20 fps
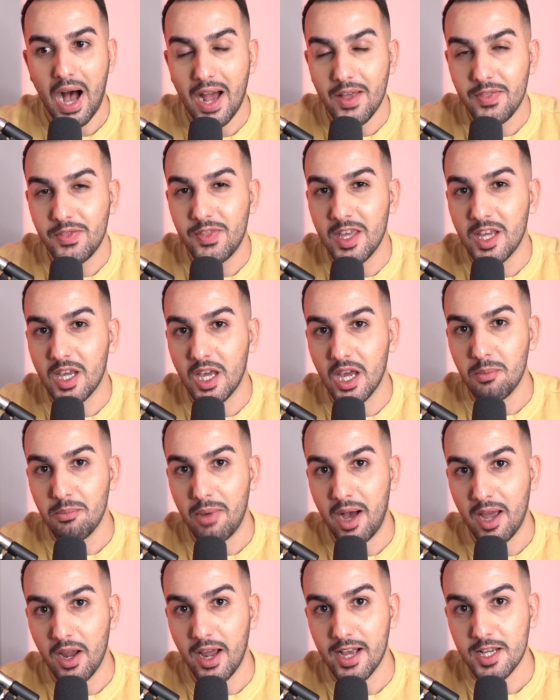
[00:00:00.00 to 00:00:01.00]
i think in
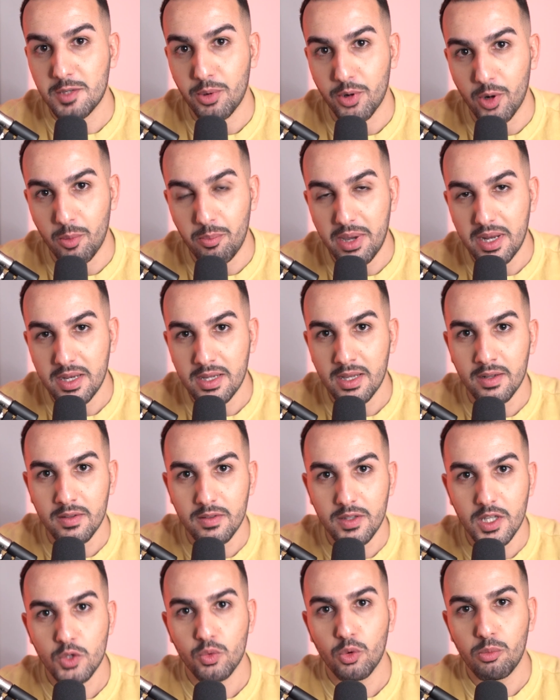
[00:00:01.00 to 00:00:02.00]
my expert
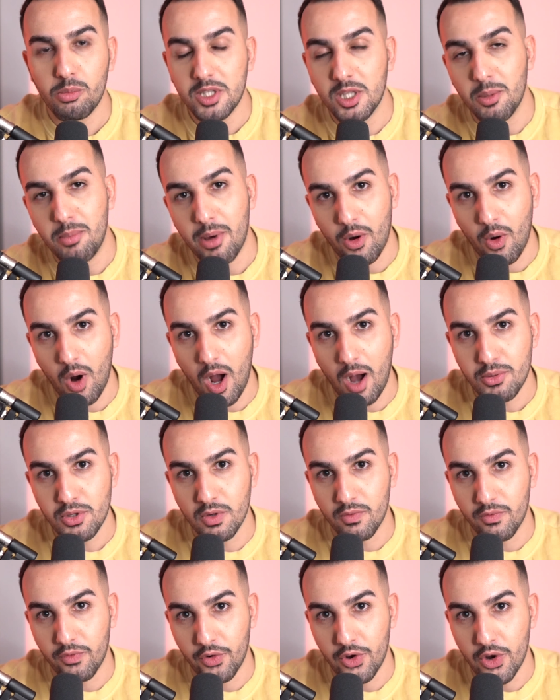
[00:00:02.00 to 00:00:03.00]
opinion this would be the better
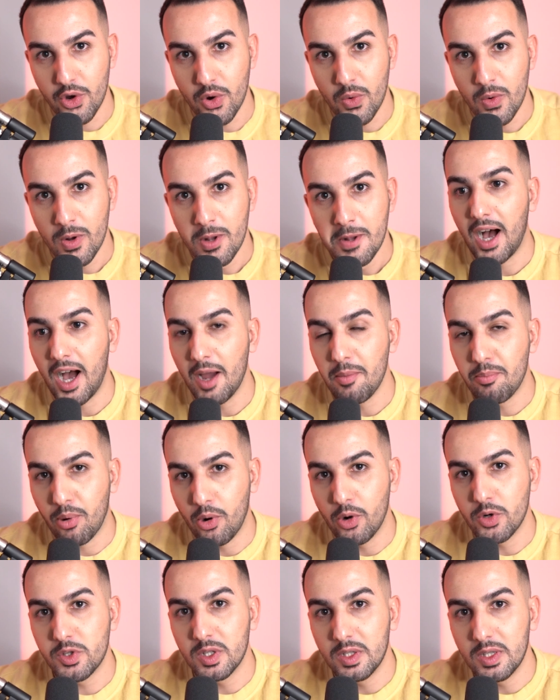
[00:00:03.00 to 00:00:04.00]
option for you i
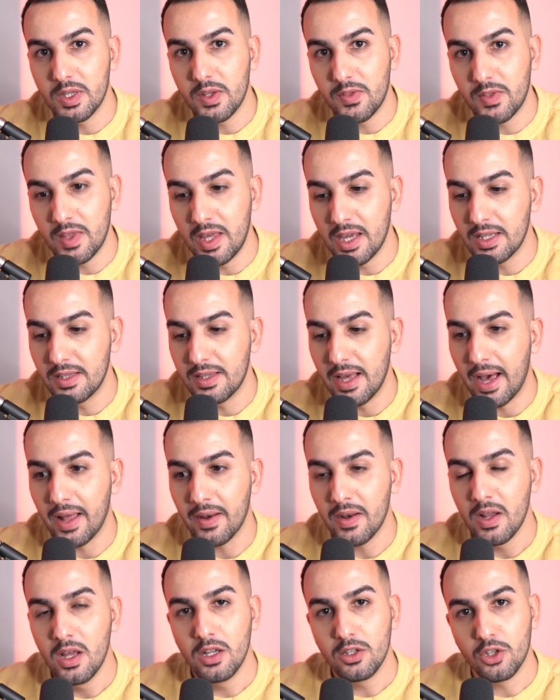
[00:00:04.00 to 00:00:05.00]
personally think
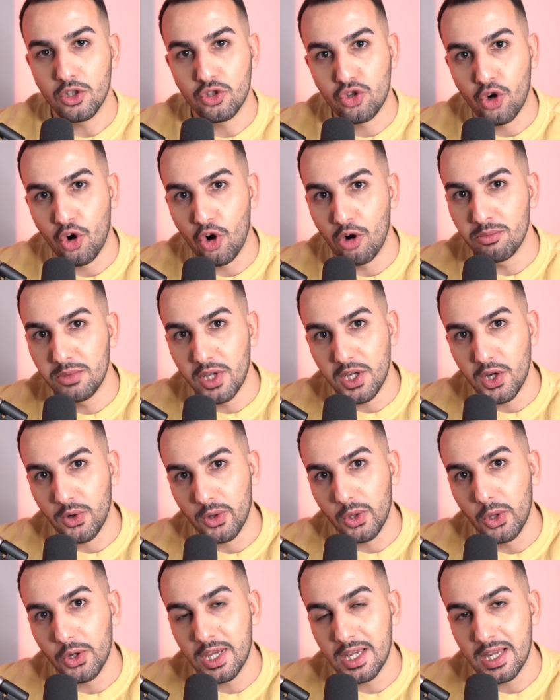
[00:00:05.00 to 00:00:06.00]
that the term that
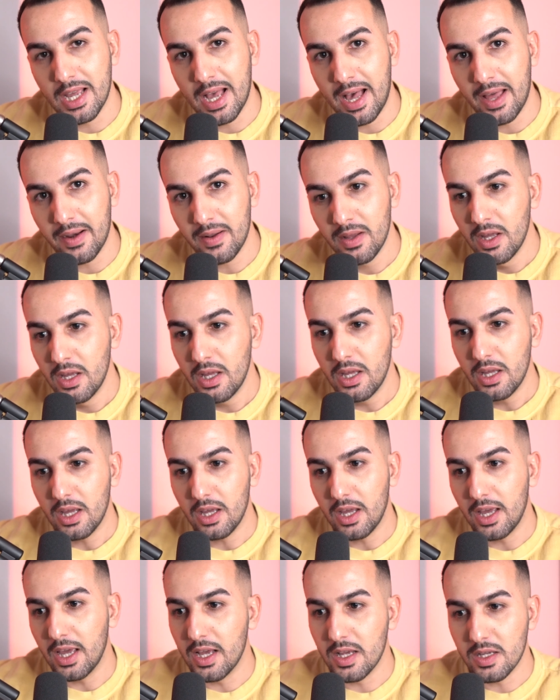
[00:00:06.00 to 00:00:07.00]
you're looking at
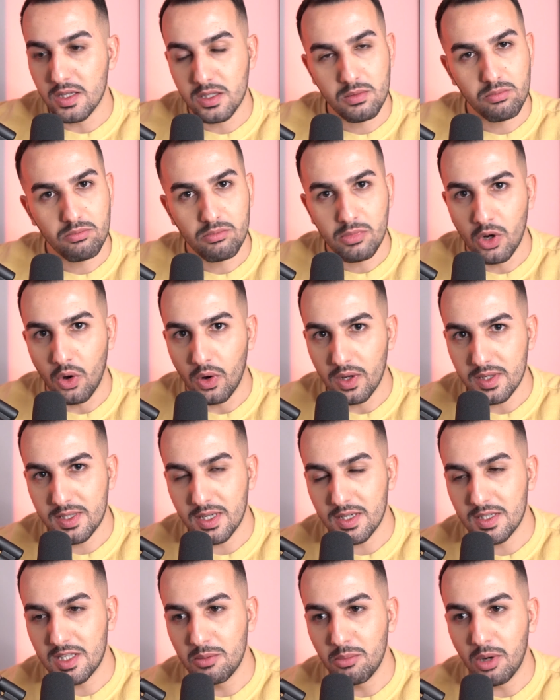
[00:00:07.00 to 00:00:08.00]
is you know a
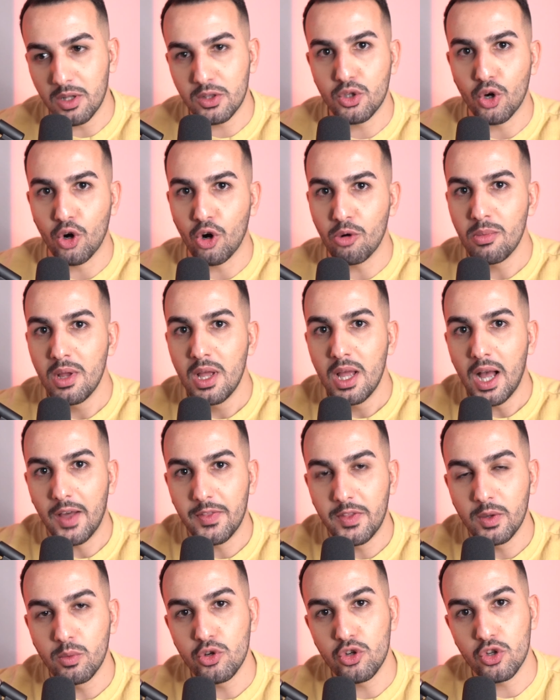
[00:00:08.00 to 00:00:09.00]
60 month term
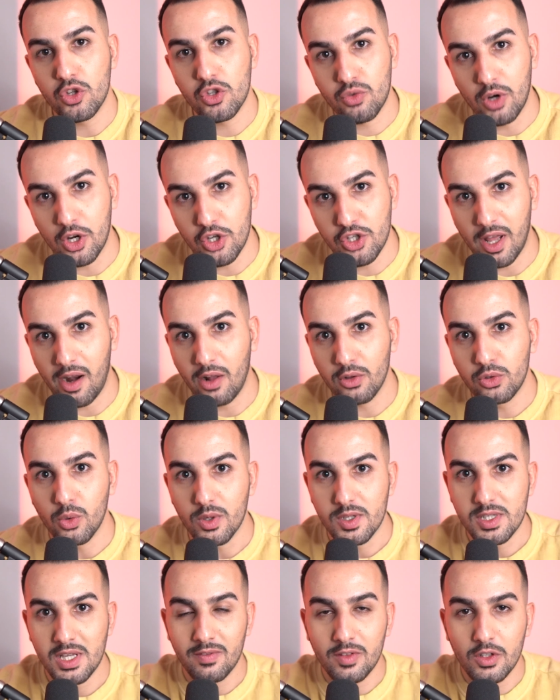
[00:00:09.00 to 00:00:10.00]
i think we should stretch that out
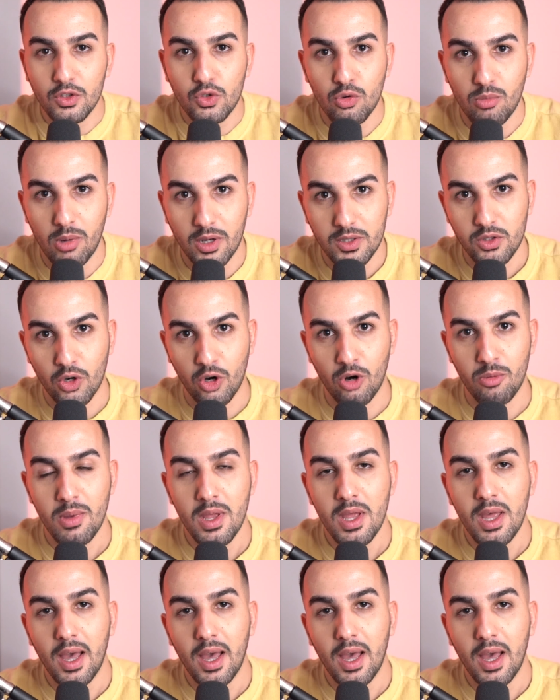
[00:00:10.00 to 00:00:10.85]
to a 72 month term